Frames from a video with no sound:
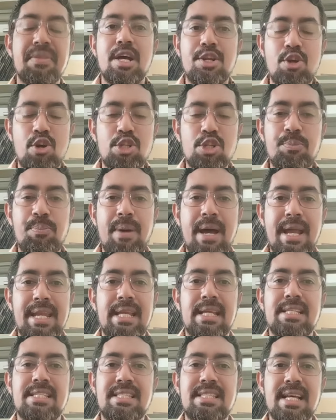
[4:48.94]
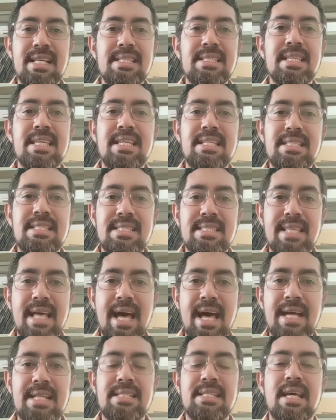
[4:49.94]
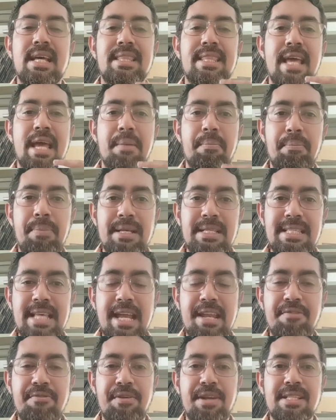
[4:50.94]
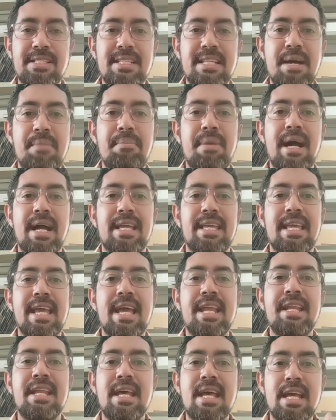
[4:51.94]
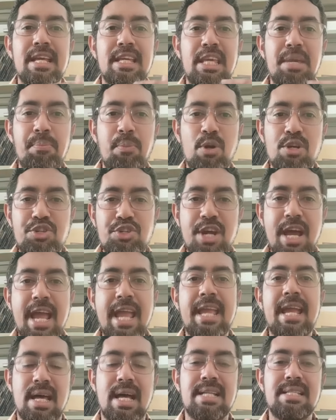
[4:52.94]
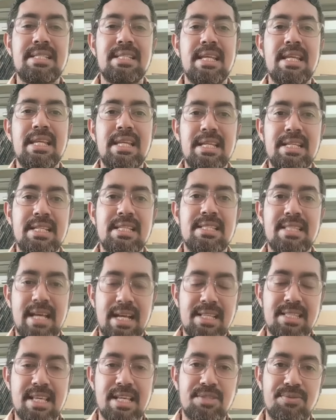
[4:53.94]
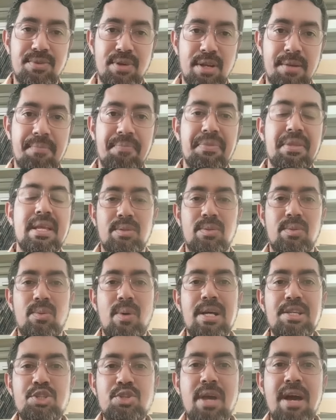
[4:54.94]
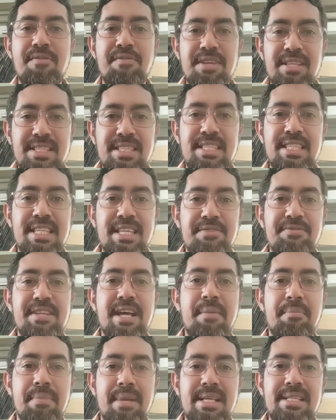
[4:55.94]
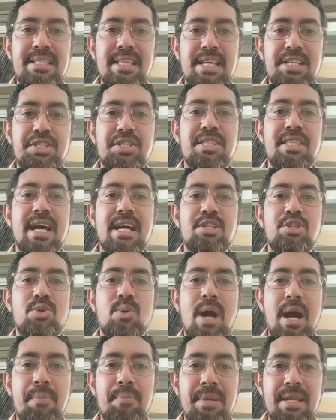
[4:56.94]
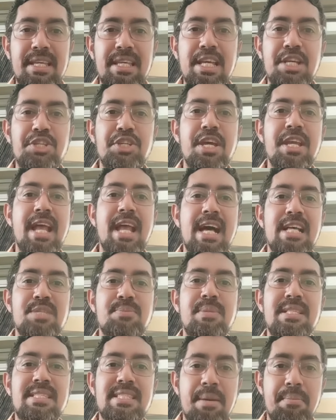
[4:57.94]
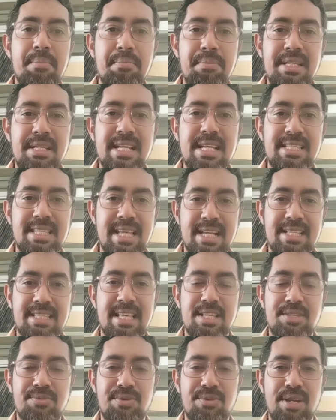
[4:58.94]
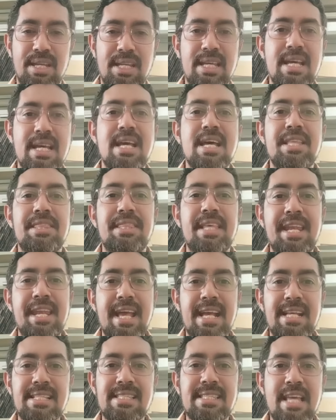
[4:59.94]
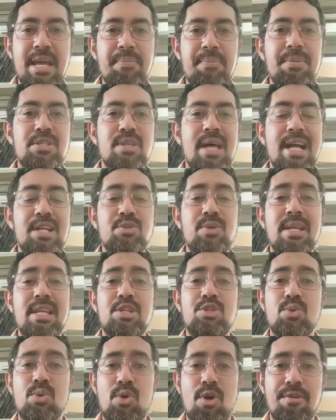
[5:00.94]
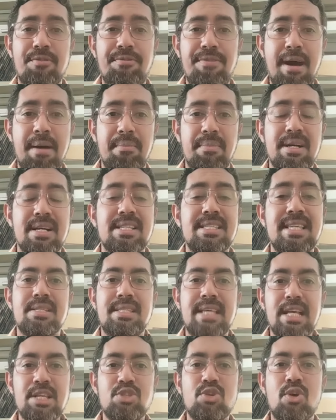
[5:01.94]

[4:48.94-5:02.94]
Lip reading: Don't panic, just insert the M-Pesa reference number again, keep on trying until it is successful. Once you have received a message that your application has been submitted successfully, the next step is actually to confirm. Just